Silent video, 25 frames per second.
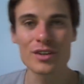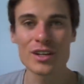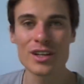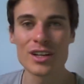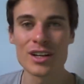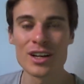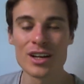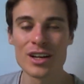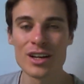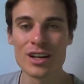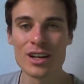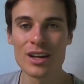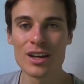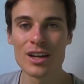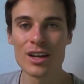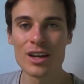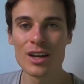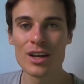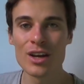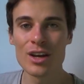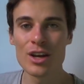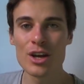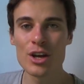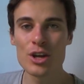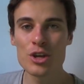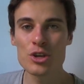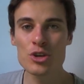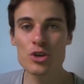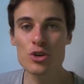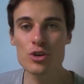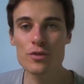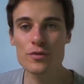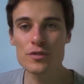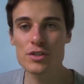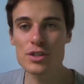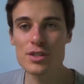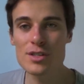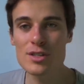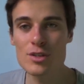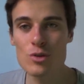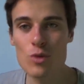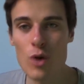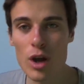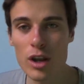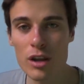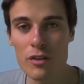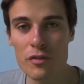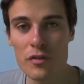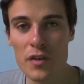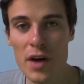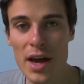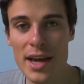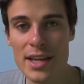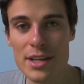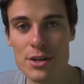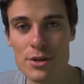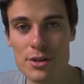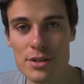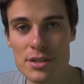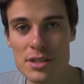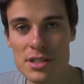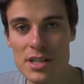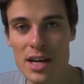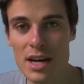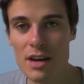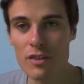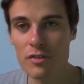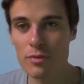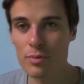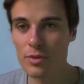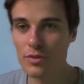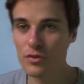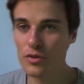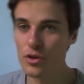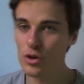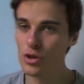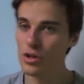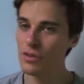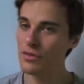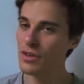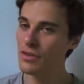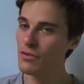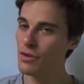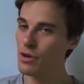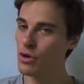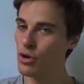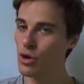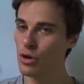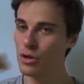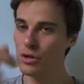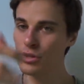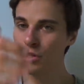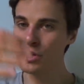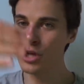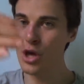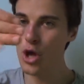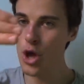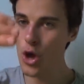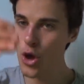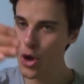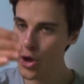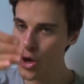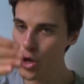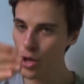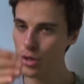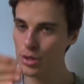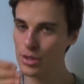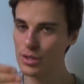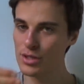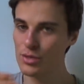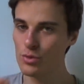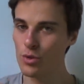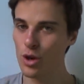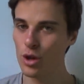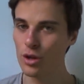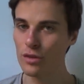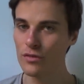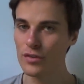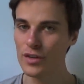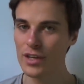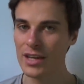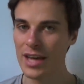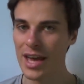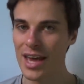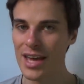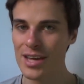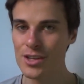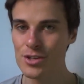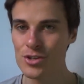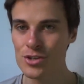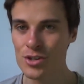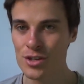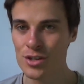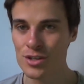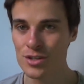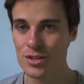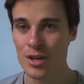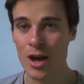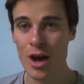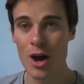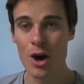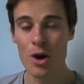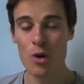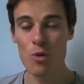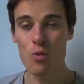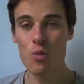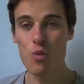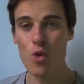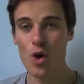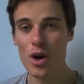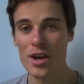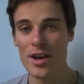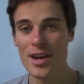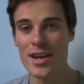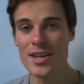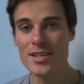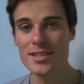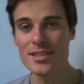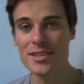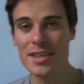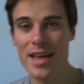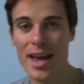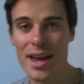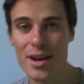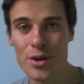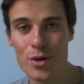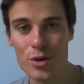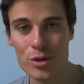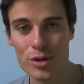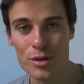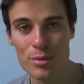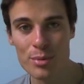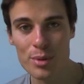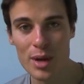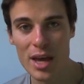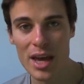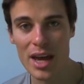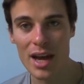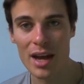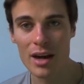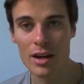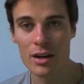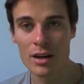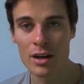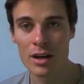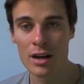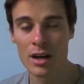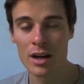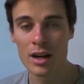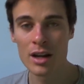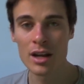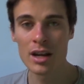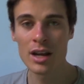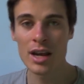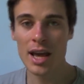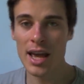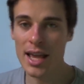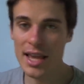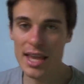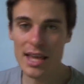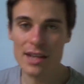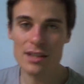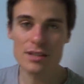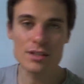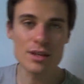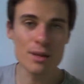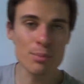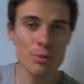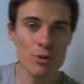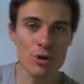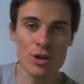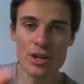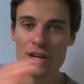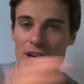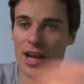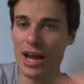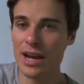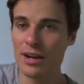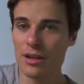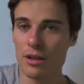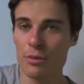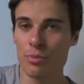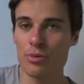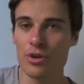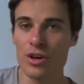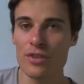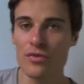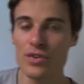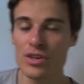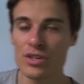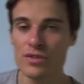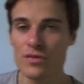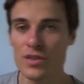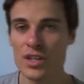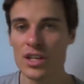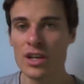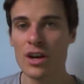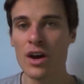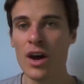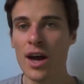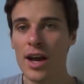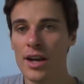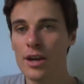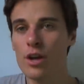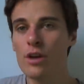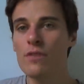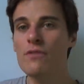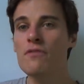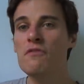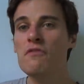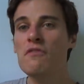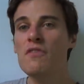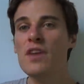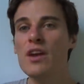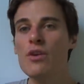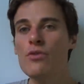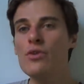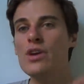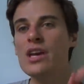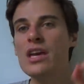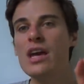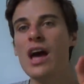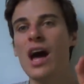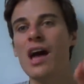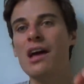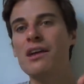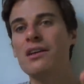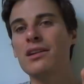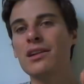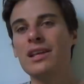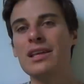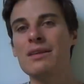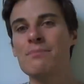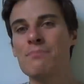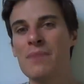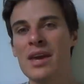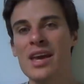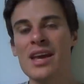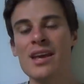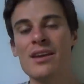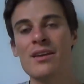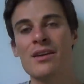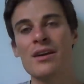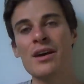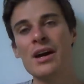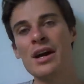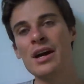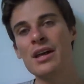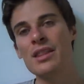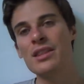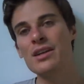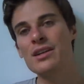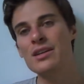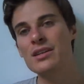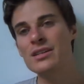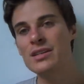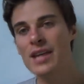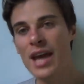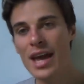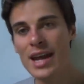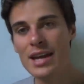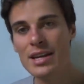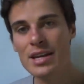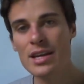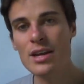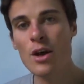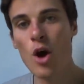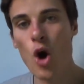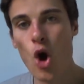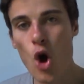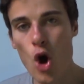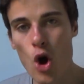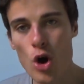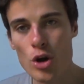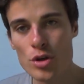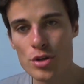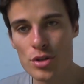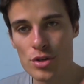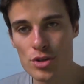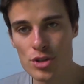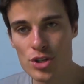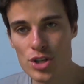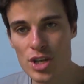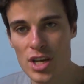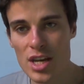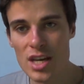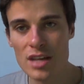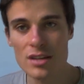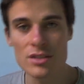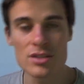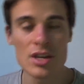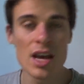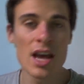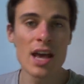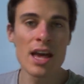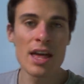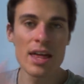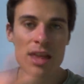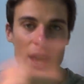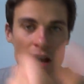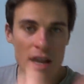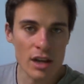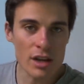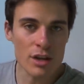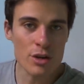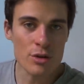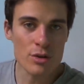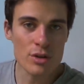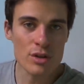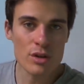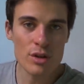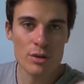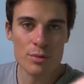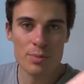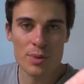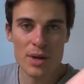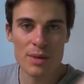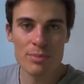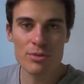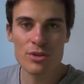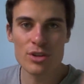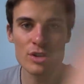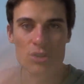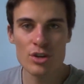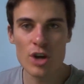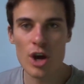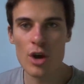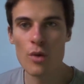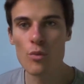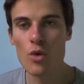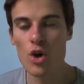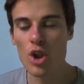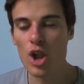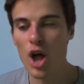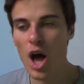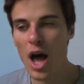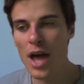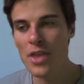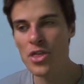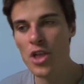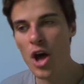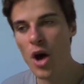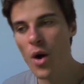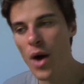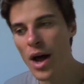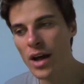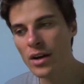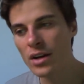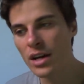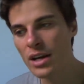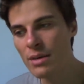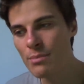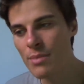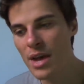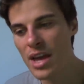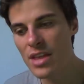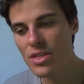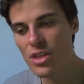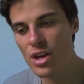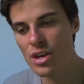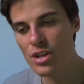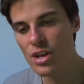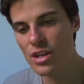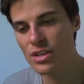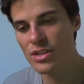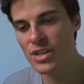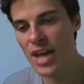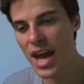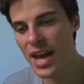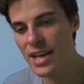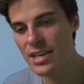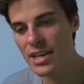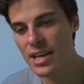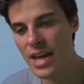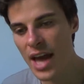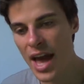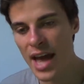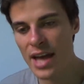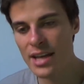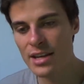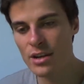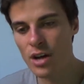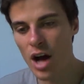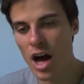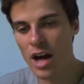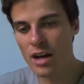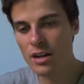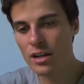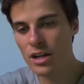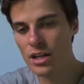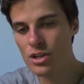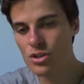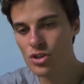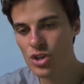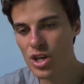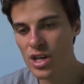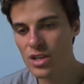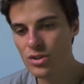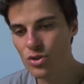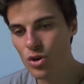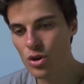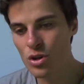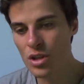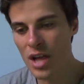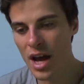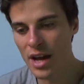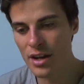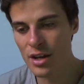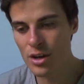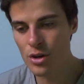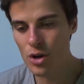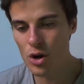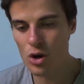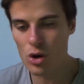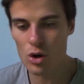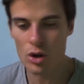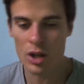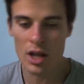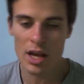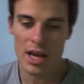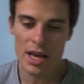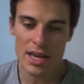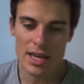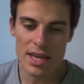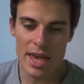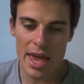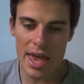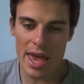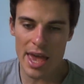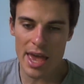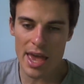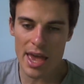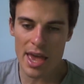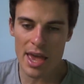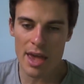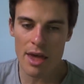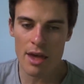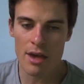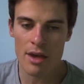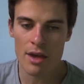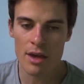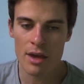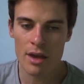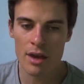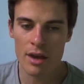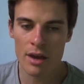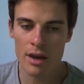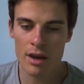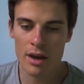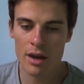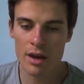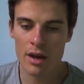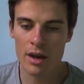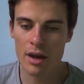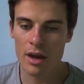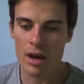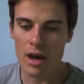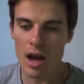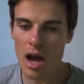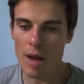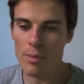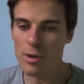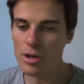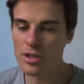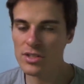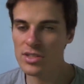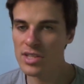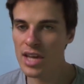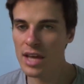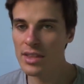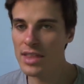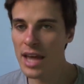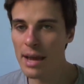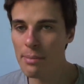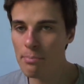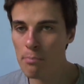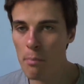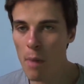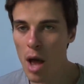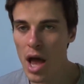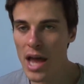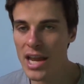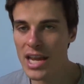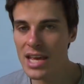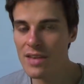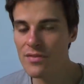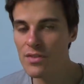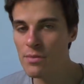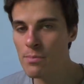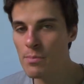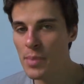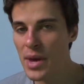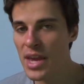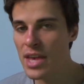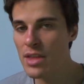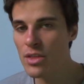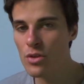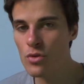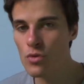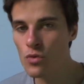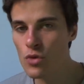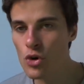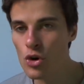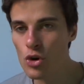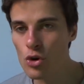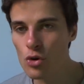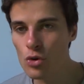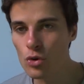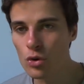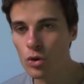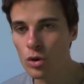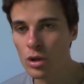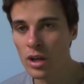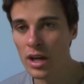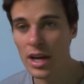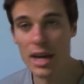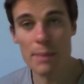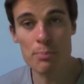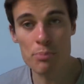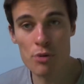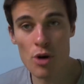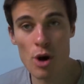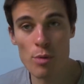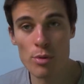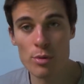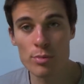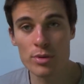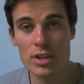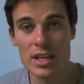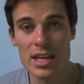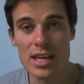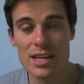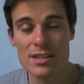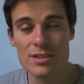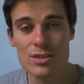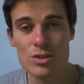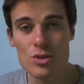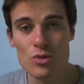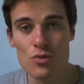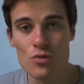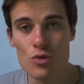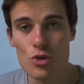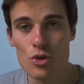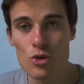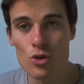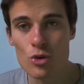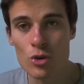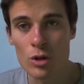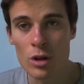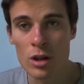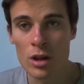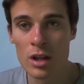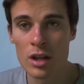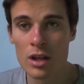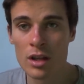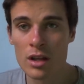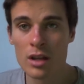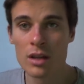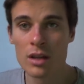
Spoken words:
of it. You've disqualified yourself before you've even gotten to her disqualifications. What is that all about? Again, as I pointed out in the previous video, I know very ugly men that are dating hot chicks. I know a lot of people that go, well, I know ugly men that are dating ugly chicks or none at all. Yeah, I'm not saying that might even be the rule. It probably is the rule.